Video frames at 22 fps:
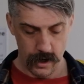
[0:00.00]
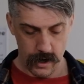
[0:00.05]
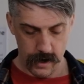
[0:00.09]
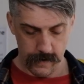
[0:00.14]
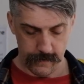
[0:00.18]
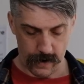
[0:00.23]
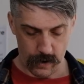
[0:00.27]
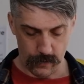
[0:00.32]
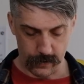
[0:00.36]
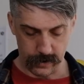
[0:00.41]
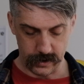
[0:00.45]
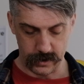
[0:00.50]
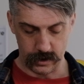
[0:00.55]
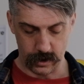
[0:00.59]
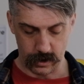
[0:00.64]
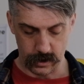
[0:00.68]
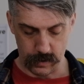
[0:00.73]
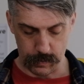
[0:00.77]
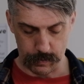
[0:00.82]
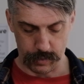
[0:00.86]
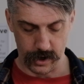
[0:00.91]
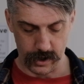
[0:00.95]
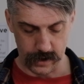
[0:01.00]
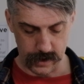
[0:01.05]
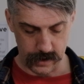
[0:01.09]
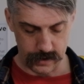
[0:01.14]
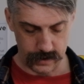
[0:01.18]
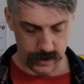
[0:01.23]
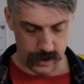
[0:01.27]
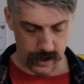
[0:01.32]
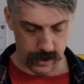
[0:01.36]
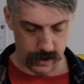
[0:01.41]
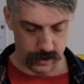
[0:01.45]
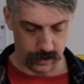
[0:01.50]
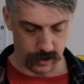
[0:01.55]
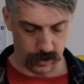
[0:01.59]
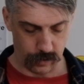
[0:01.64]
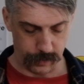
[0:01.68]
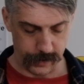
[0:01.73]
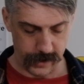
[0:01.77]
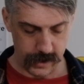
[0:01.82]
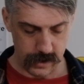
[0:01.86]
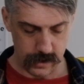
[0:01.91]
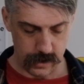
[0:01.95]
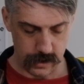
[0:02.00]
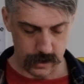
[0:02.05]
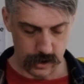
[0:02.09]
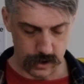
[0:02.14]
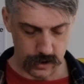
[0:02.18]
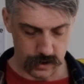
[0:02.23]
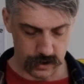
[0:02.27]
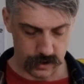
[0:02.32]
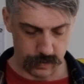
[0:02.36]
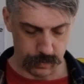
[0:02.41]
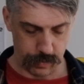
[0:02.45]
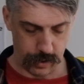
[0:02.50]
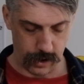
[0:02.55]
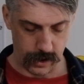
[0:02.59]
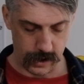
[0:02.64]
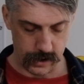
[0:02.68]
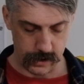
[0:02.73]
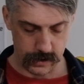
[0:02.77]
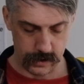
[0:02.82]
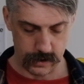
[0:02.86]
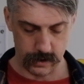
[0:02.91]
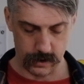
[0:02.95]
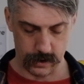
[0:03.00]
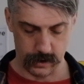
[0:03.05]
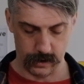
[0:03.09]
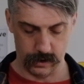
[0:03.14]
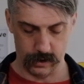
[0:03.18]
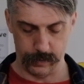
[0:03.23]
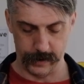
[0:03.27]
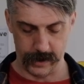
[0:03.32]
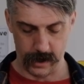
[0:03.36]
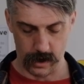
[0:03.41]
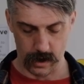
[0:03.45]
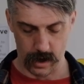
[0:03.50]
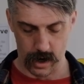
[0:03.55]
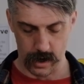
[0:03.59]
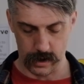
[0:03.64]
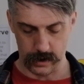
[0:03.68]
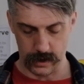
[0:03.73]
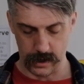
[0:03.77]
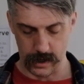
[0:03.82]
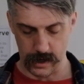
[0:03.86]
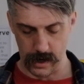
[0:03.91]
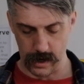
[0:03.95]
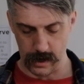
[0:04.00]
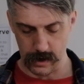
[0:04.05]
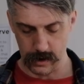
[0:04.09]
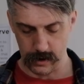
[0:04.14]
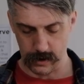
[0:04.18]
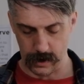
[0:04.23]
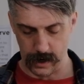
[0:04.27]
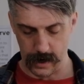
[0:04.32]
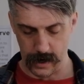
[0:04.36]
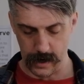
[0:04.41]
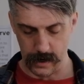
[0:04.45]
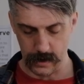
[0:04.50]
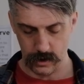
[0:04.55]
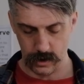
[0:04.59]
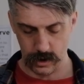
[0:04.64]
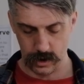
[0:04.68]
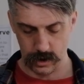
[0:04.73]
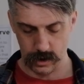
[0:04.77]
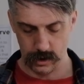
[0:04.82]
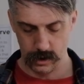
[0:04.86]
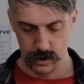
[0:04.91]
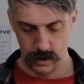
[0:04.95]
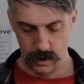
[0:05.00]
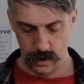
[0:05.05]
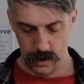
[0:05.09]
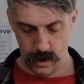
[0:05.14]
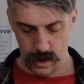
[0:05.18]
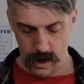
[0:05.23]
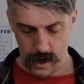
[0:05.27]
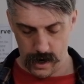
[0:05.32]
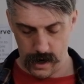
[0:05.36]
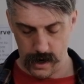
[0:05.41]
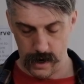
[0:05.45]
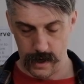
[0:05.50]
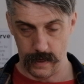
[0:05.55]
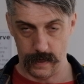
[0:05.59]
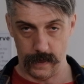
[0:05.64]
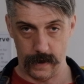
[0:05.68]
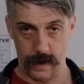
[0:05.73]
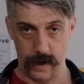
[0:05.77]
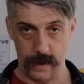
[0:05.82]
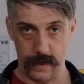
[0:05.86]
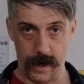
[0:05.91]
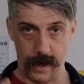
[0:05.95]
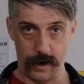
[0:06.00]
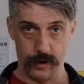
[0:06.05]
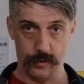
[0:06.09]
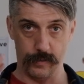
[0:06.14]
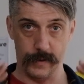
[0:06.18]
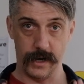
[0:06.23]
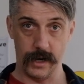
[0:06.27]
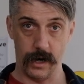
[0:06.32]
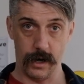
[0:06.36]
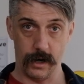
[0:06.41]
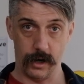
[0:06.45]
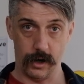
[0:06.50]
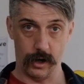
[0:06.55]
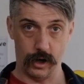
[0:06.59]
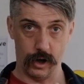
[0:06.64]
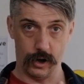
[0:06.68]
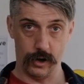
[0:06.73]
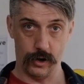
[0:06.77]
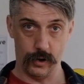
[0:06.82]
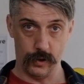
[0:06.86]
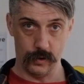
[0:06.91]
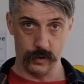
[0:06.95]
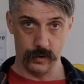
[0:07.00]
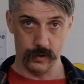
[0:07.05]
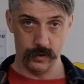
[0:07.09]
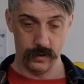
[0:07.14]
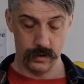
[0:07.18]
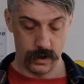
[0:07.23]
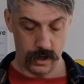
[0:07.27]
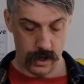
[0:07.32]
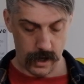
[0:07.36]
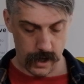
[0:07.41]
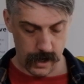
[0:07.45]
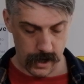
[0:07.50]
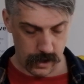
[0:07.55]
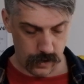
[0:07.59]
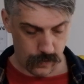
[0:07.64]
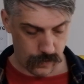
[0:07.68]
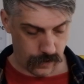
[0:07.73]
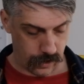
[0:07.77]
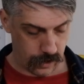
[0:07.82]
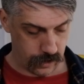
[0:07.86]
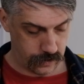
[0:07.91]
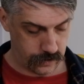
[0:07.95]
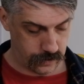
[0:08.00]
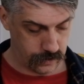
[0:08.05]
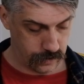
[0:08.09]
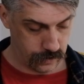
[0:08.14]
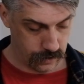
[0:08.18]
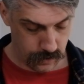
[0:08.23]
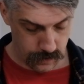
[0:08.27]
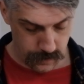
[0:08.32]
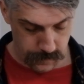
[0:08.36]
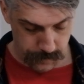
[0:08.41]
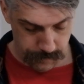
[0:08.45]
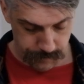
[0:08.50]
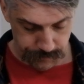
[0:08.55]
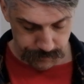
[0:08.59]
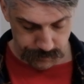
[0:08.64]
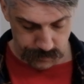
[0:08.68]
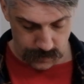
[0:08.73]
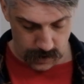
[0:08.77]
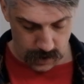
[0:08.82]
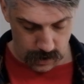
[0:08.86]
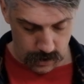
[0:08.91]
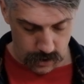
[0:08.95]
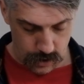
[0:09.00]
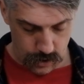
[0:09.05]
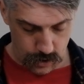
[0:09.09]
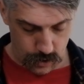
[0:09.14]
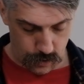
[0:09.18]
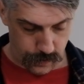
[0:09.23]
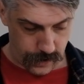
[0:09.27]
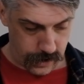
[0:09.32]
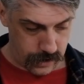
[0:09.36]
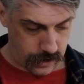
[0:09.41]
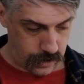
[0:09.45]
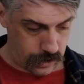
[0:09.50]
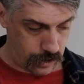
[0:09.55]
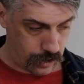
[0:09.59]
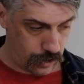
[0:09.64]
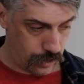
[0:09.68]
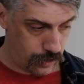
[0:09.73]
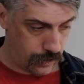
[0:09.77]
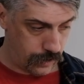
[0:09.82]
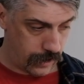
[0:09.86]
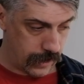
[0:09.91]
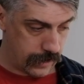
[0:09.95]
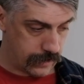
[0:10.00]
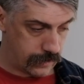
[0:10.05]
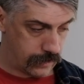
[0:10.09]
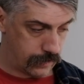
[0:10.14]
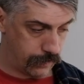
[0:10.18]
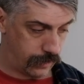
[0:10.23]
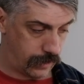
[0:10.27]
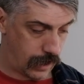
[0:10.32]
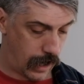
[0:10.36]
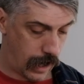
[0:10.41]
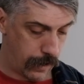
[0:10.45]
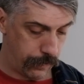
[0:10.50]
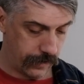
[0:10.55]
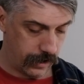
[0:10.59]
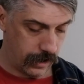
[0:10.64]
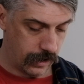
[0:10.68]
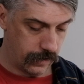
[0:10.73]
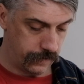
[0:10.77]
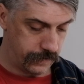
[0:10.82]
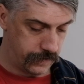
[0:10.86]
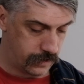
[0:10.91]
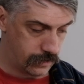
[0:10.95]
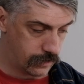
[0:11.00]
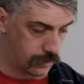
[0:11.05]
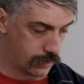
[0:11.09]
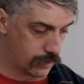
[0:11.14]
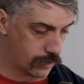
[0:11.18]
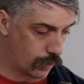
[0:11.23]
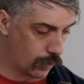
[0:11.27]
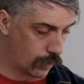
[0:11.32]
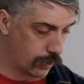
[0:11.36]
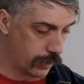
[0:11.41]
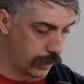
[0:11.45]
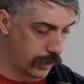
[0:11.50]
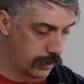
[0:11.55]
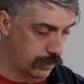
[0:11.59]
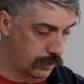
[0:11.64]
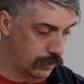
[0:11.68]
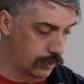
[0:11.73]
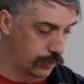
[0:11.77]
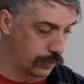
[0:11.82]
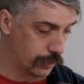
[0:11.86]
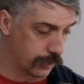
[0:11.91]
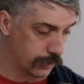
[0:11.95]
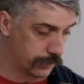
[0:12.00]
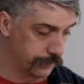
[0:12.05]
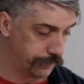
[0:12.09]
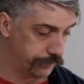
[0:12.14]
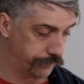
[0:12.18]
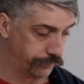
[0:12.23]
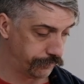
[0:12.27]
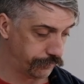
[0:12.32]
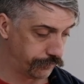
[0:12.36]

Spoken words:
If I want to start to bring this in a little bit, you just put it a little bit on the inner edge, and then that'll make it go inwards. You'll want to get some type of scoring tool.